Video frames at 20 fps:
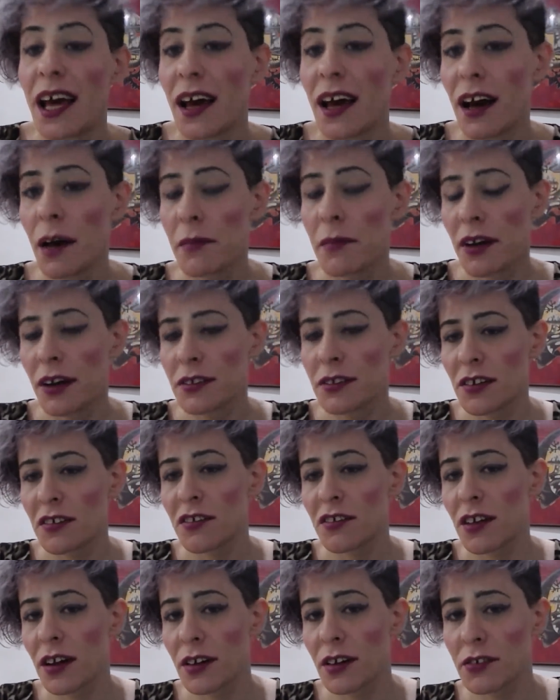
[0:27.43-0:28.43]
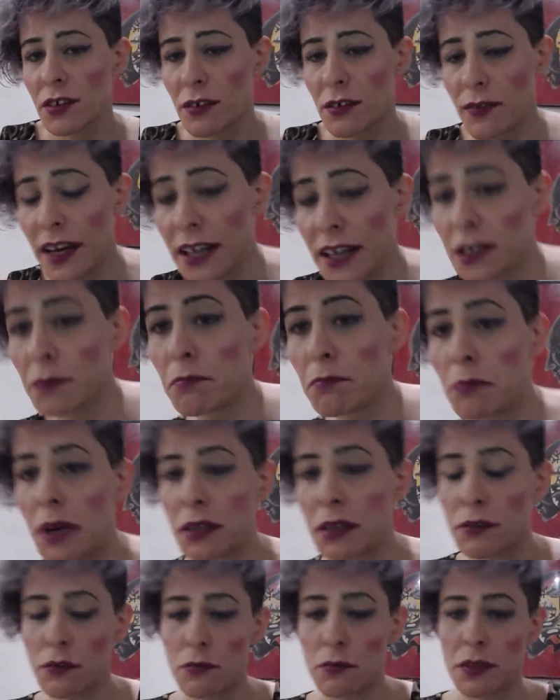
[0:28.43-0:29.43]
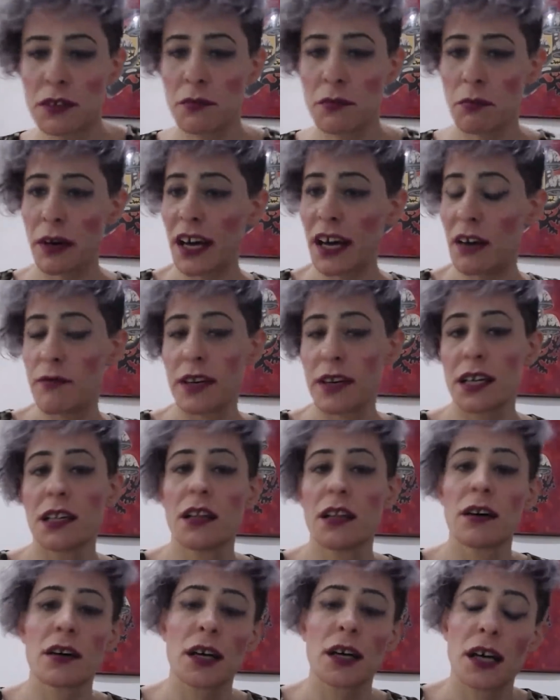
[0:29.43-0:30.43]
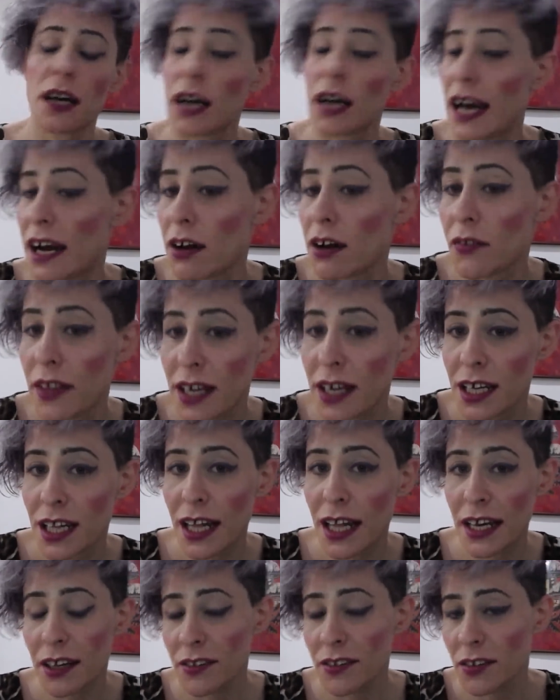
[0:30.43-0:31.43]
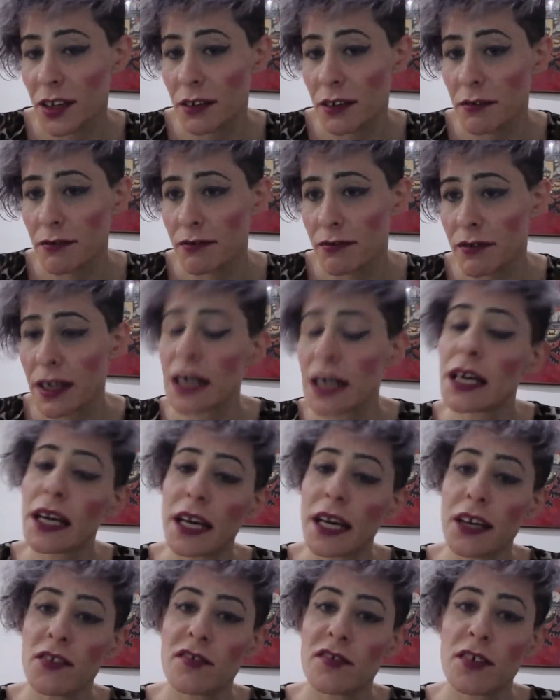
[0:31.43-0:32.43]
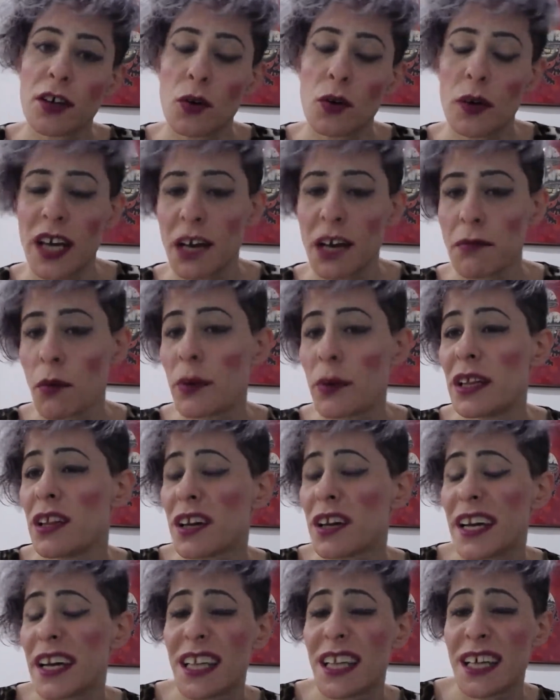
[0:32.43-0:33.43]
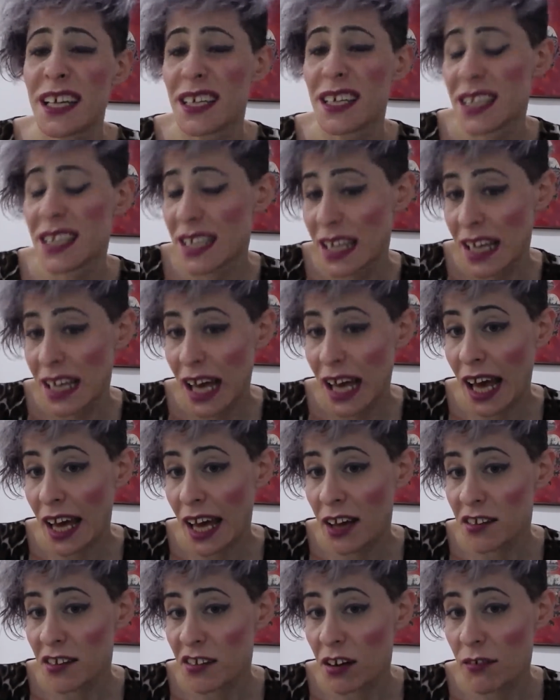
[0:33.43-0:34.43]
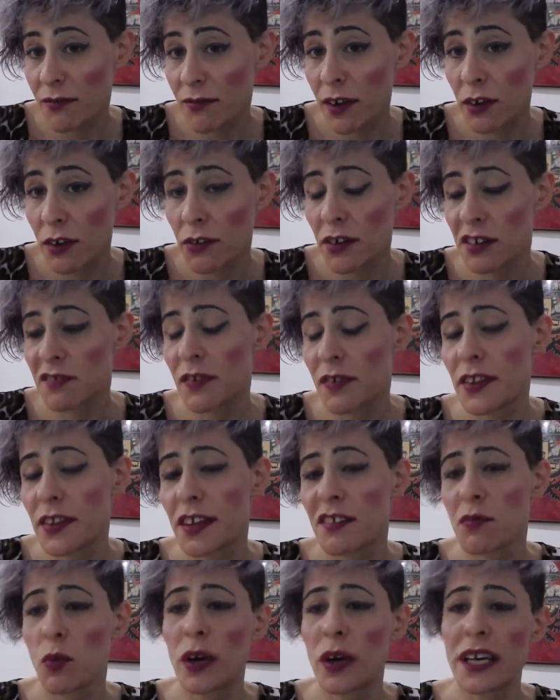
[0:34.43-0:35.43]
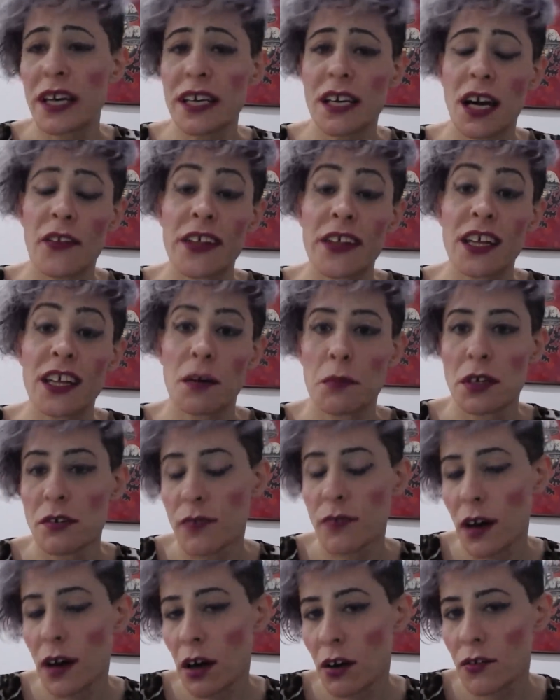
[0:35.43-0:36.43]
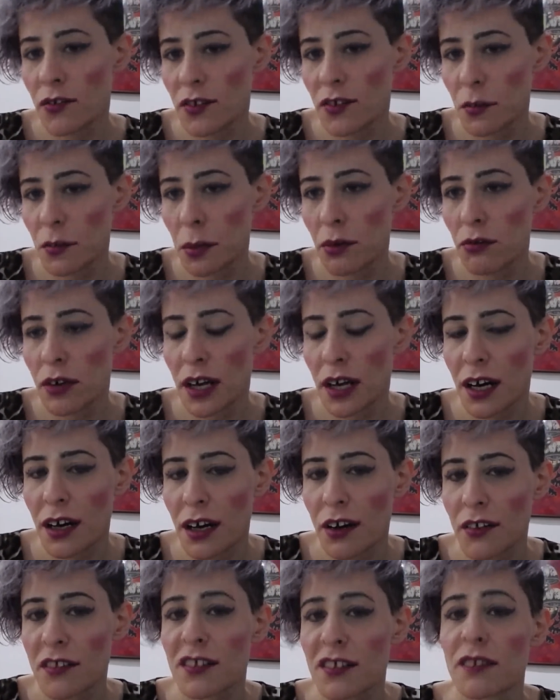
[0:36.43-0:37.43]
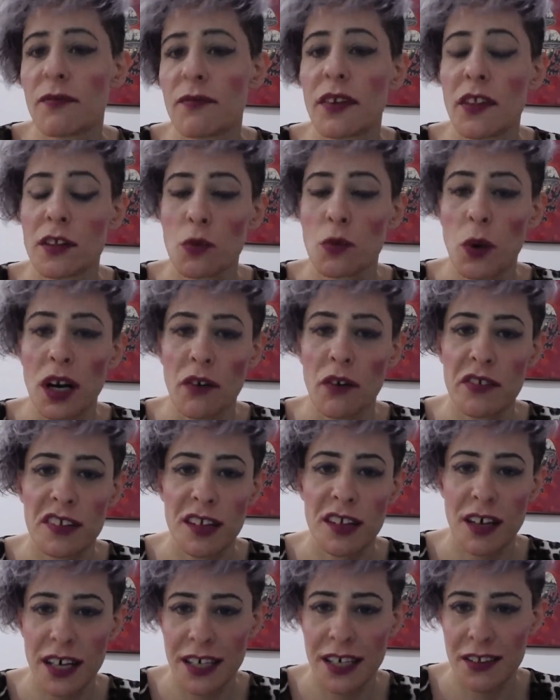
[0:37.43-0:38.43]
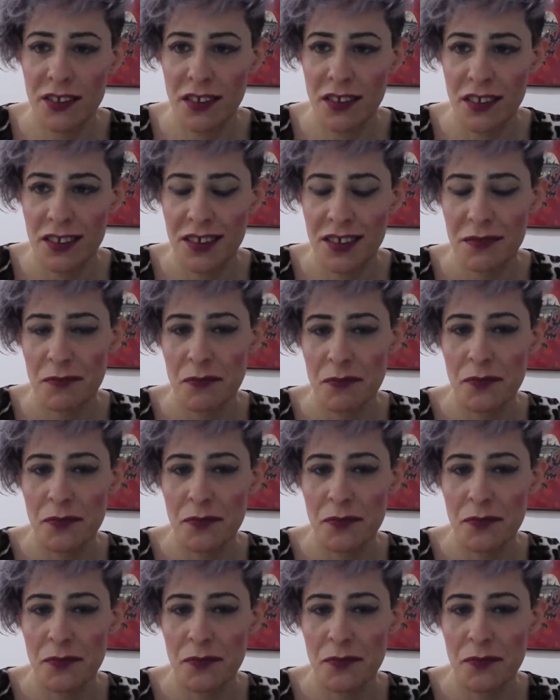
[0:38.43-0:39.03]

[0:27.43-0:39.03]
I'm going to start off in a moment by having a look at how the collective is doing and what we're looking at as our focus for this week, and then I'll move on to pull cards for the 12 signs.